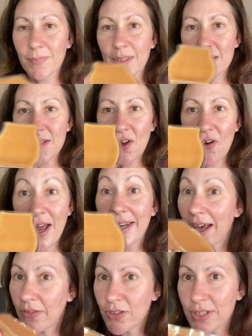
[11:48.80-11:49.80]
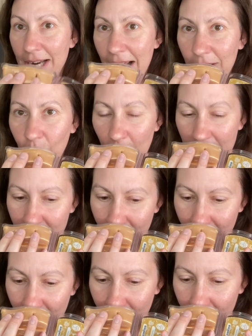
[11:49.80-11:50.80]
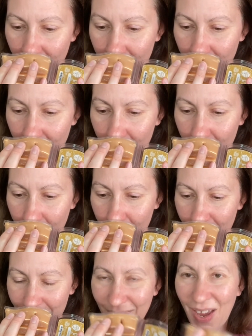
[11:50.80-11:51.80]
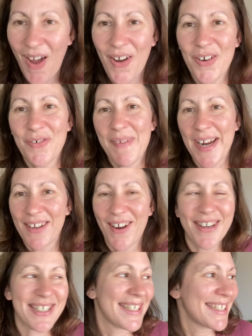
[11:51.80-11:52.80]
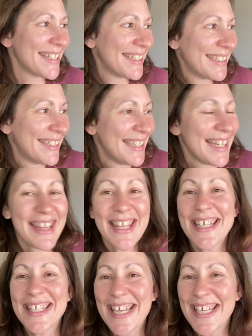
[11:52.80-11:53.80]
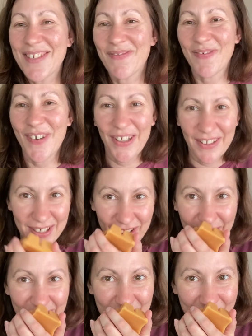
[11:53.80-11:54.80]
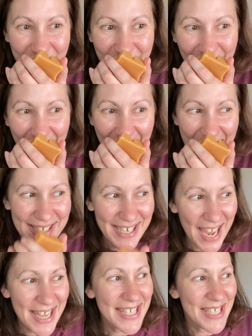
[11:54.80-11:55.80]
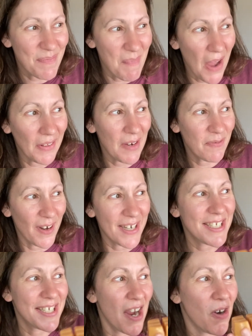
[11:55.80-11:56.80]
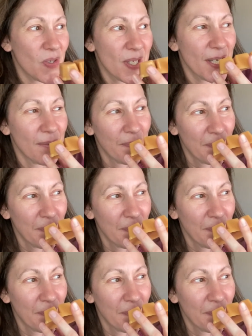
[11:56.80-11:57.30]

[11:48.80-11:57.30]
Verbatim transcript: So another tan one. Oh my gosh. This is really good. It does smell like French toast.